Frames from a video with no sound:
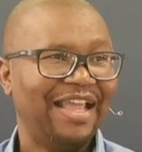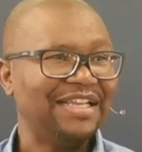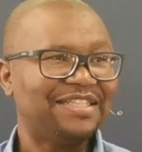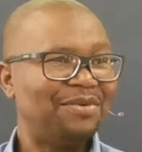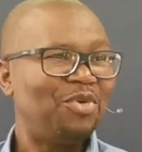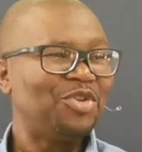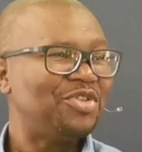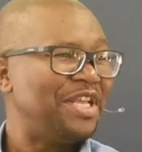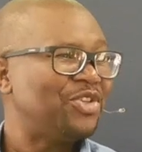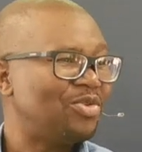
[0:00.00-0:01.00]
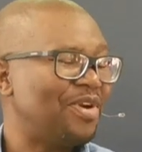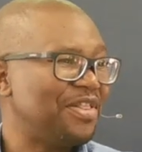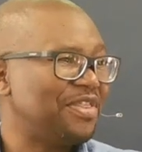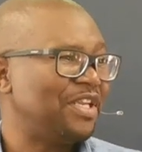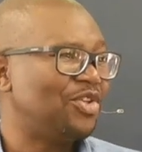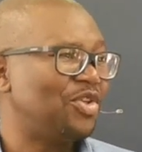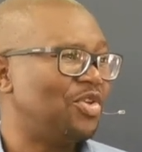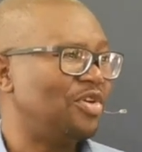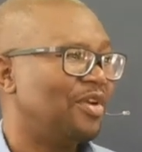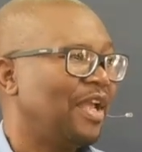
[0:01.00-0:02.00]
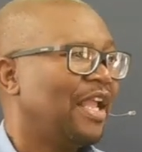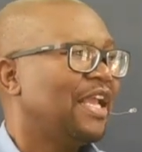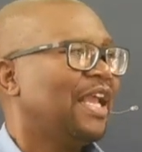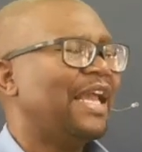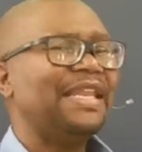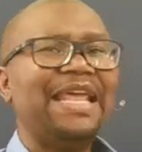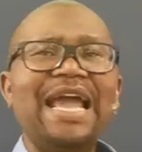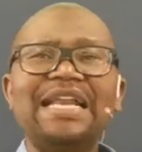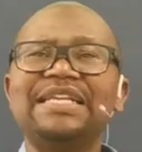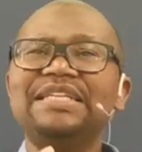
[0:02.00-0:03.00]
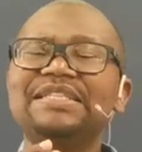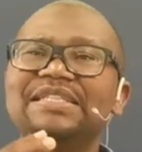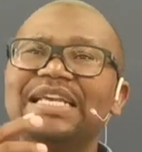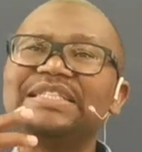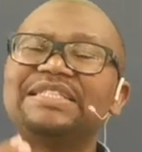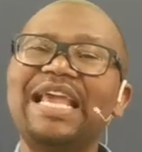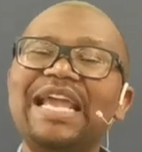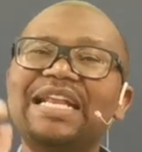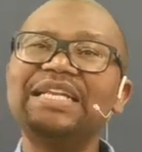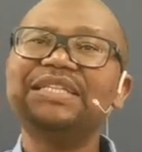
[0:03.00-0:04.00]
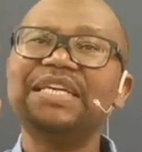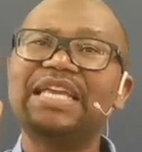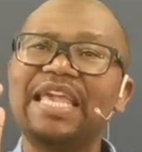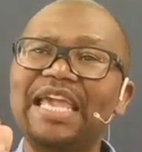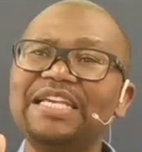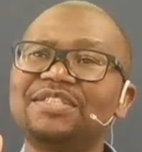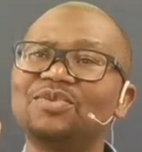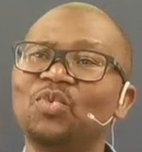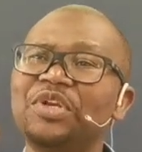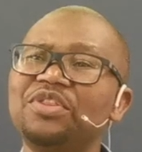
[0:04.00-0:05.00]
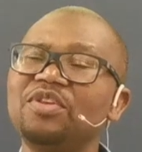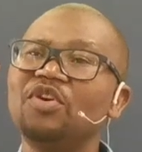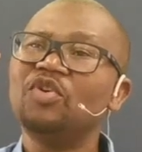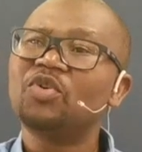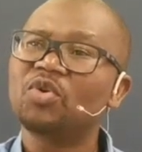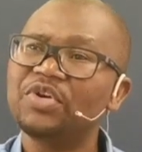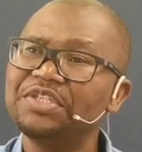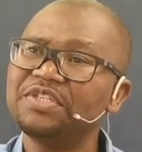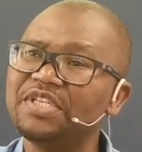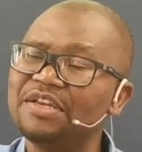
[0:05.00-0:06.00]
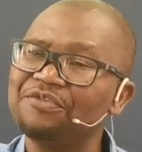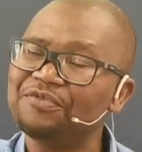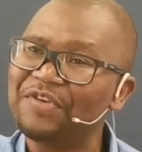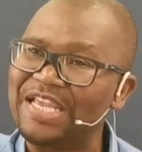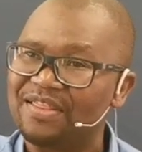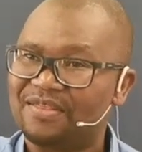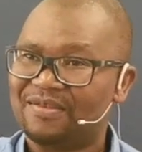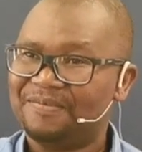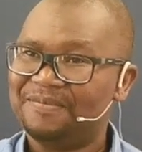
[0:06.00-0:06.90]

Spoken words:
It's the most natural thing to do. And that is exactly the case with your Christian faith.